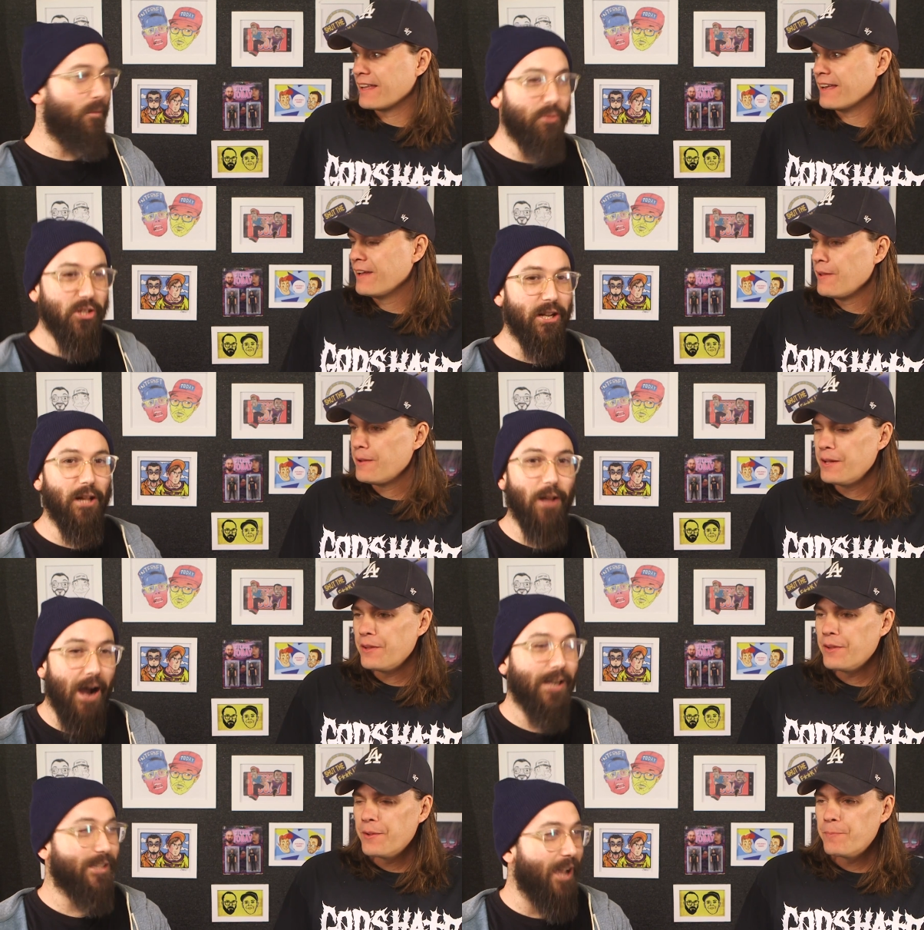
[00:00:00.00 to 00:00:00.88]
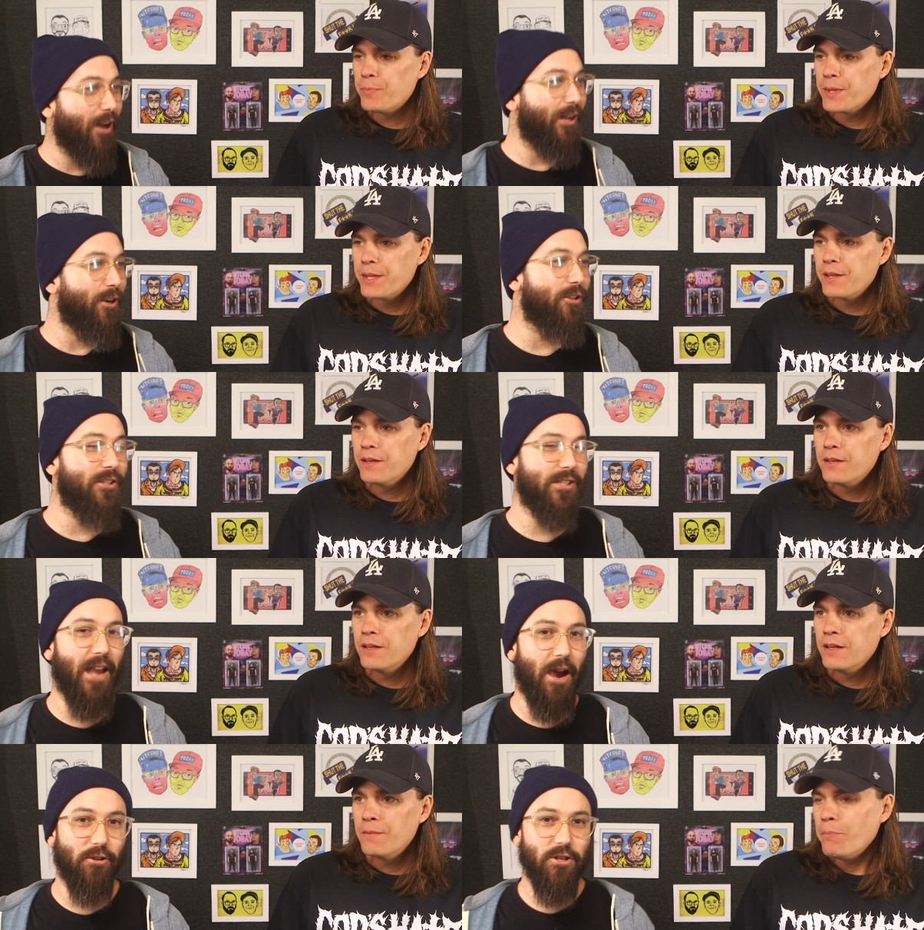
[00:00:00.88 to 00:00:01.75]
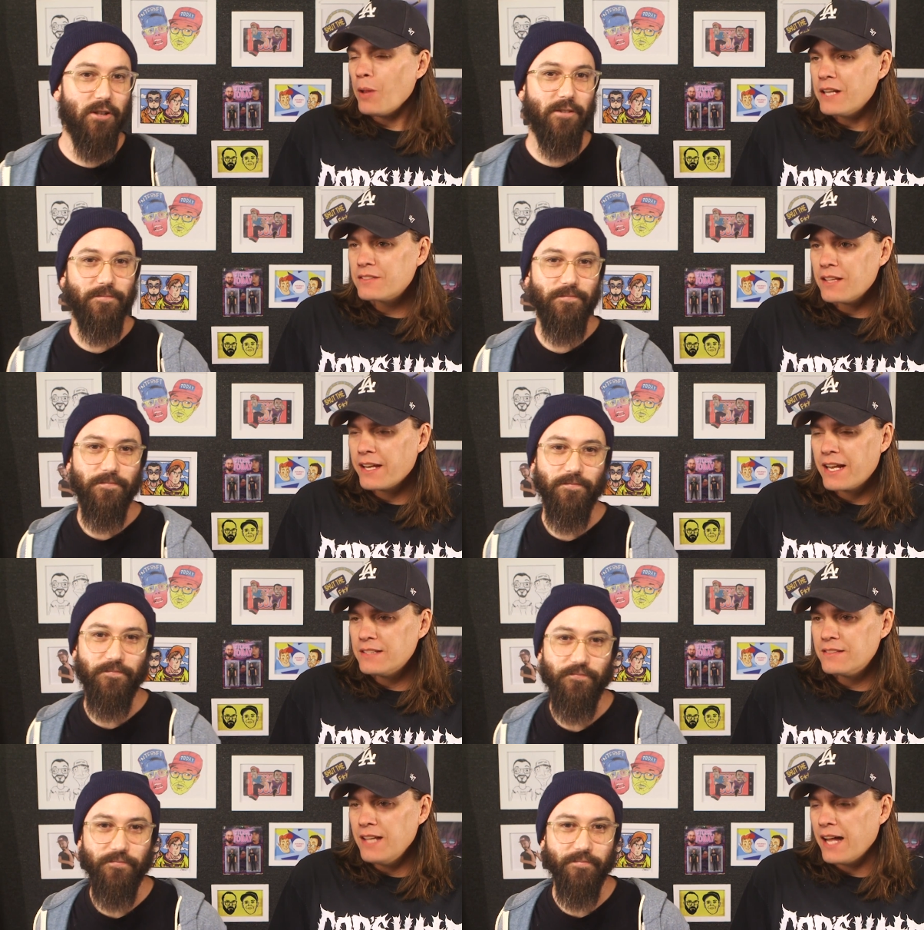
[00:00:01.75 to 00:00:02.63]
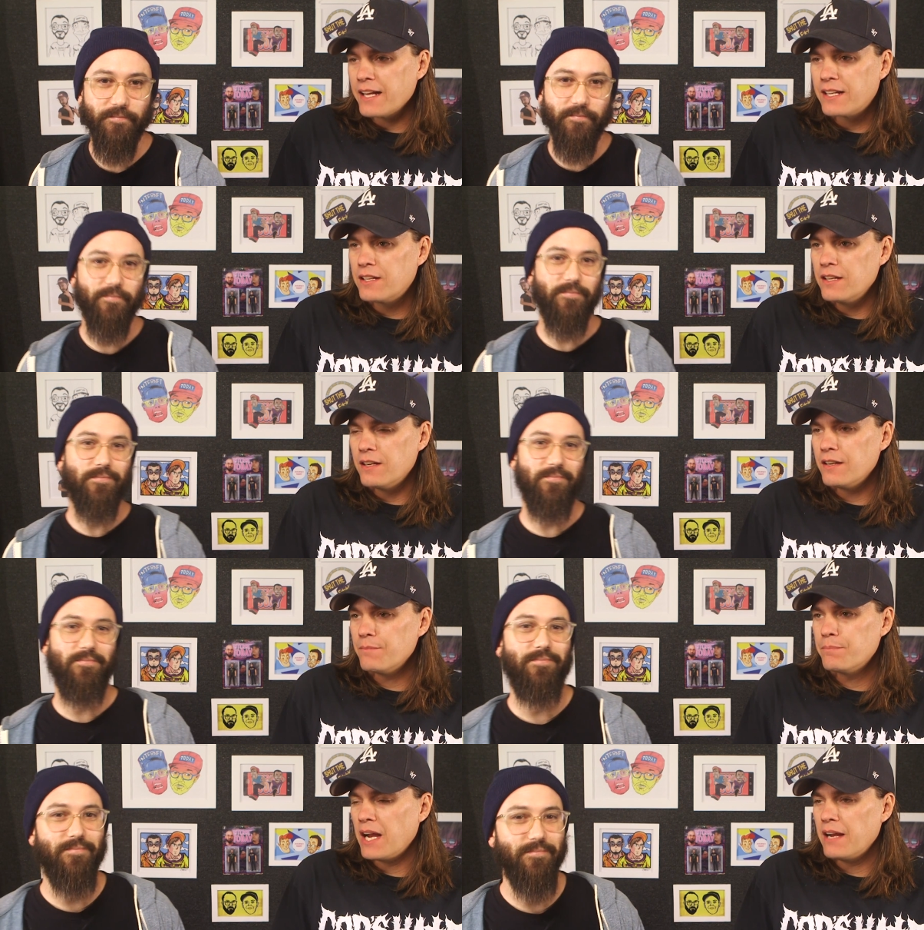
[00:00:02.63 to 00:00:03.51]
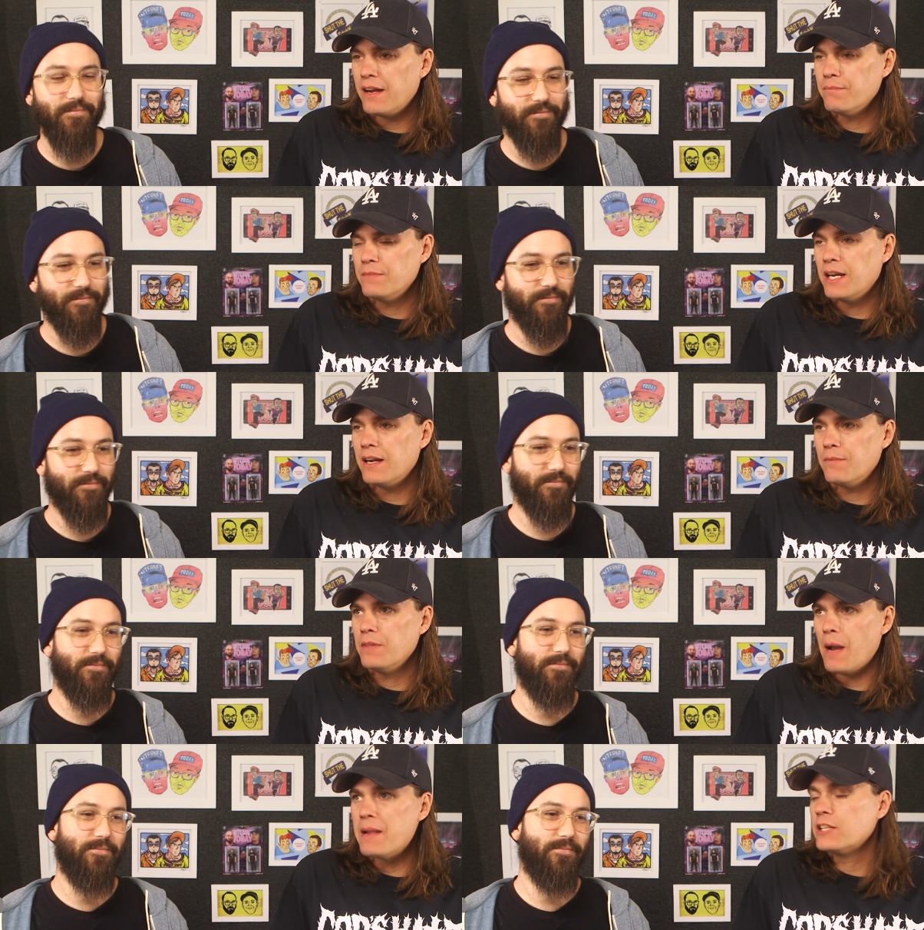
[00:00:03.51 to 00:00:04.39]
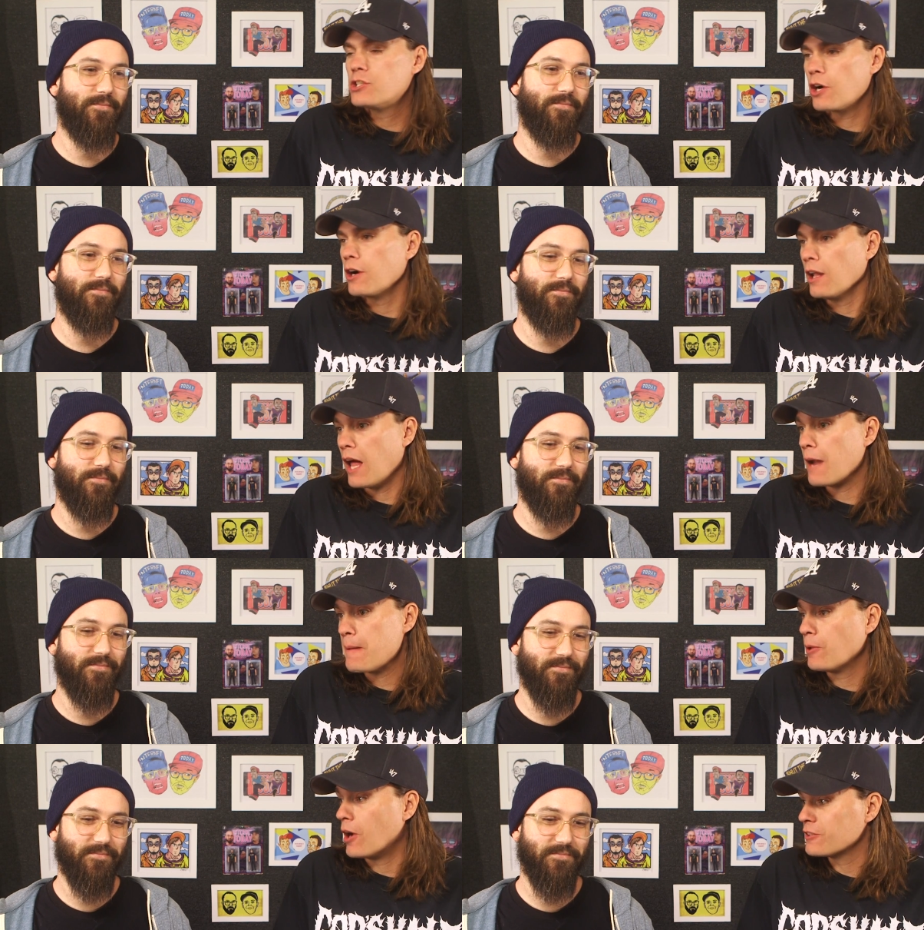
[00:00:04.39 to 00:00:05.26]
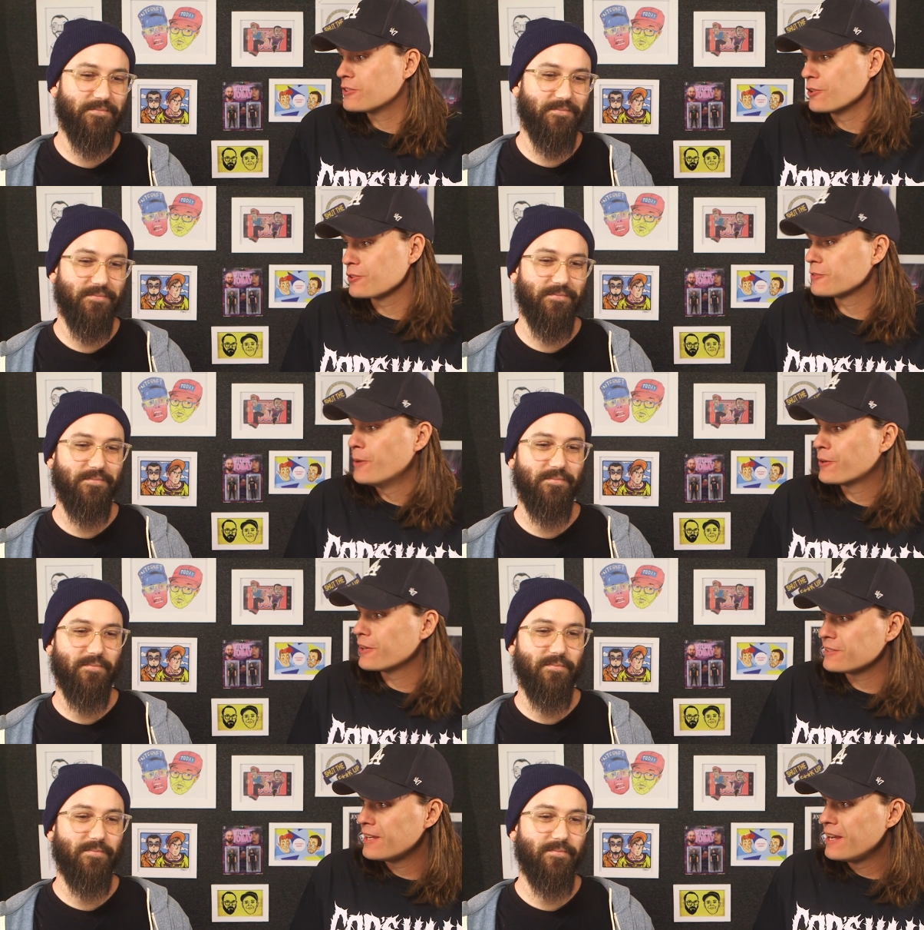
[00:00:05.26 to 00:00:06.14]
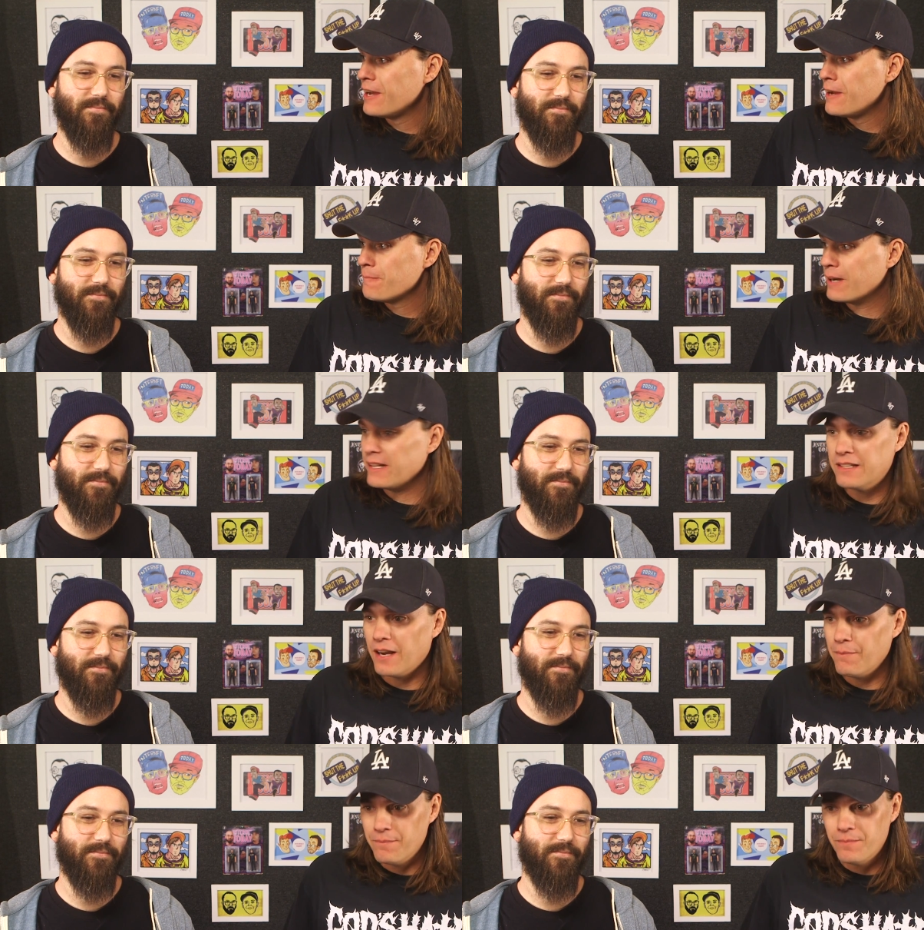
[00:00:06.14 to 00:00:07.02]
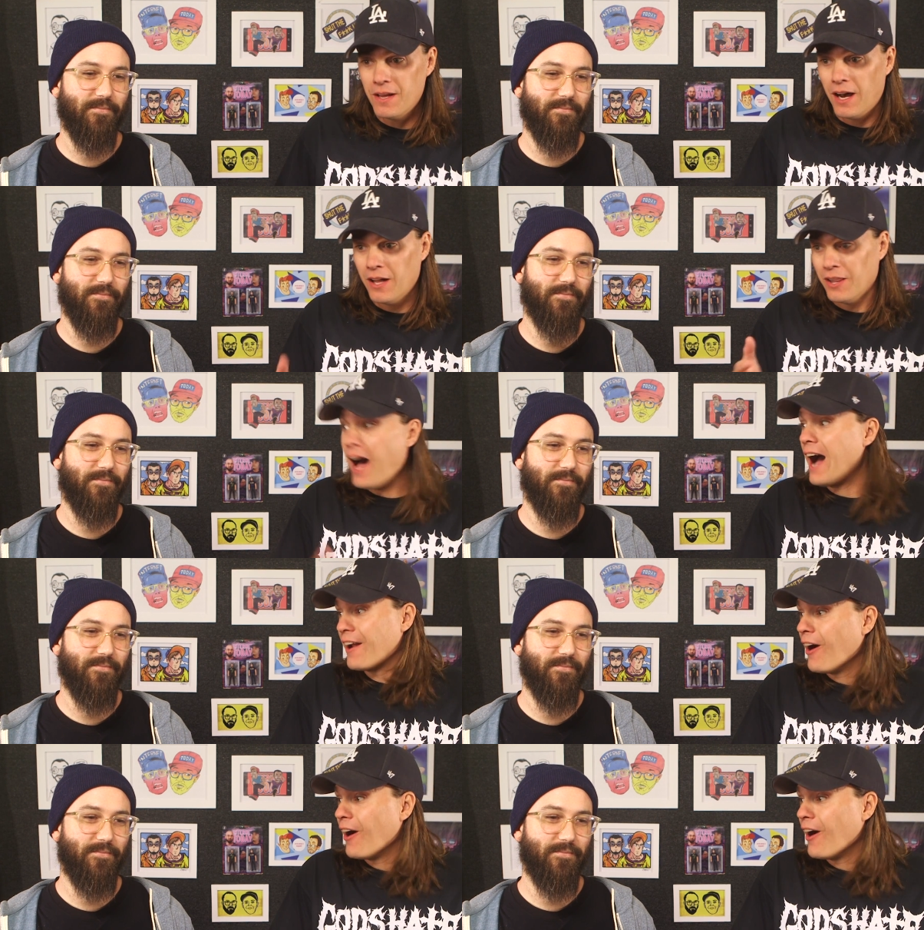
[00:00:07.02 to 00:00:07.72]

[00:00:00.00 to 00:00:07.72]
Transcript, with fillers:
Speaker 1: I'm just going to lock down here in this couch.
Speaker 2: Plus, like, it's not like, I mean, sure, a lot of people are social smokers, but a lot